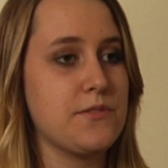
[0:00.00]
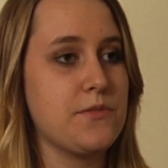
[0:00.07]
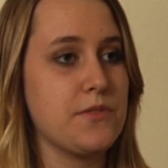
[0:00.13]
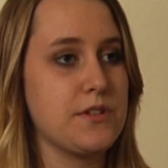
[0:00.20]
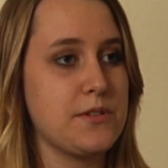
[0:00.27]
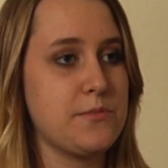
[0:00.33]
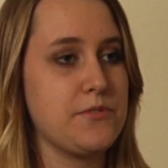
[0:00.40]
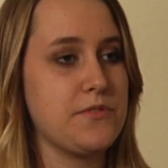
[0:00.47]

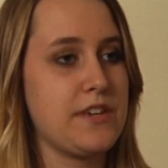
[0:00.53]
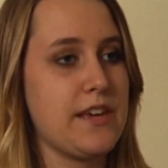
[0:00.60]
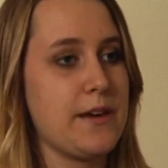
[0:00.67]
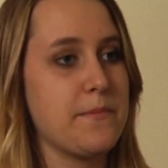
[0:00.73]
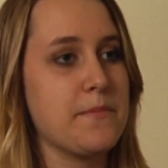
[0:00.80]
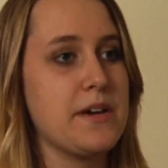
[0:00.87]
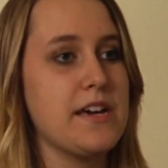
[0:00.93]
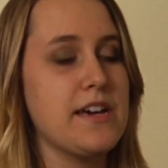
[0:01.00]
going to boot
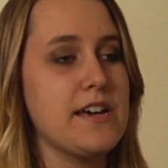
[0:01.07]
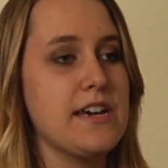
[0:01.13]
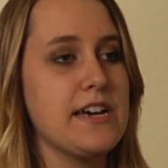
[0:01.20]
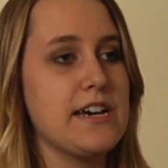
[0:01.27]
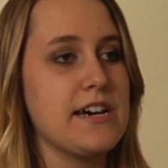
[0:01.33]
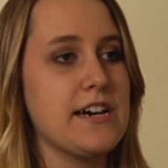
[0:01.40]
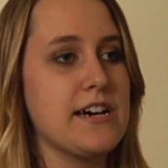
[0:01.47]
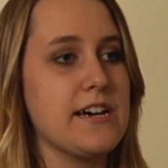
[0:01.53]
camp.
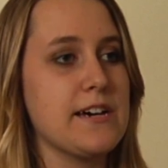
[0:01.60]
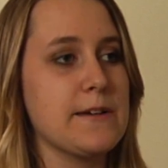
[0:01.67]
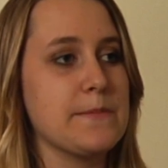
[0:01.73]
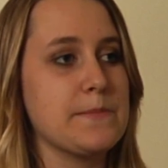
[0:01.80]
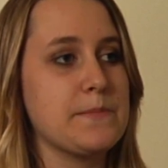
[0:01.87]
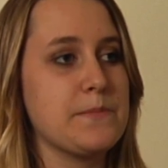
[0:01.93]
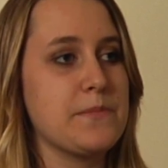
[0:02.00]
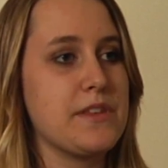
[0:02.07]

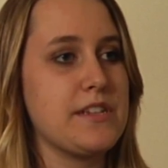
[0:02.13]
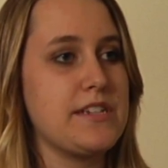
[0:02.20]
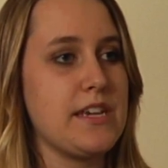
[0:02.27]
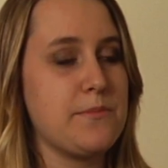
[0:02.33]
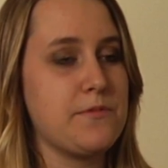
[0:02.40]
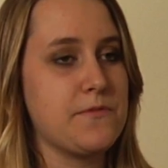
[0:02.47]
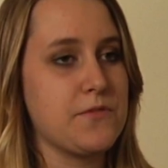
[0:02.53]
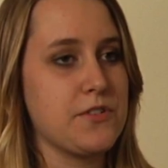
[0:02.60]
The day
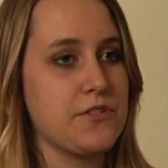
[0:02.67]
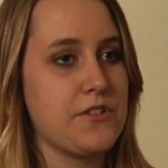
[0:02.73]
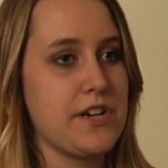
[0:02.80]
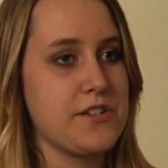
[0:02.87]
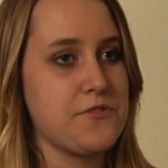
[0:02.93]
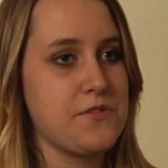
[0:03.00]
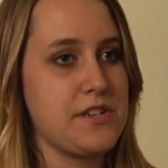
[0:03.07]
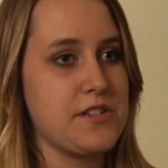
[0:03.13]
before
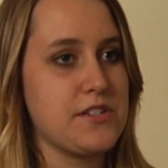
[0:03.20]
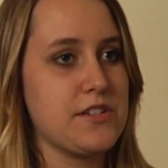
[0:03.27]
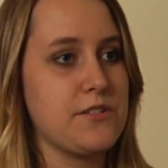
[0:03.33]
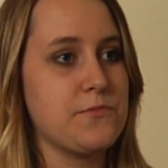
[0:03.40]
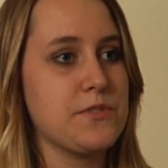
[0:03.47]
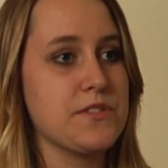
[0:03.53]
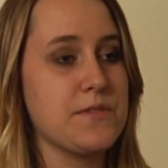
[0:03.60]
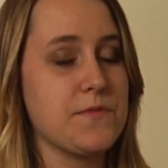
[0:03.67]
graduation was the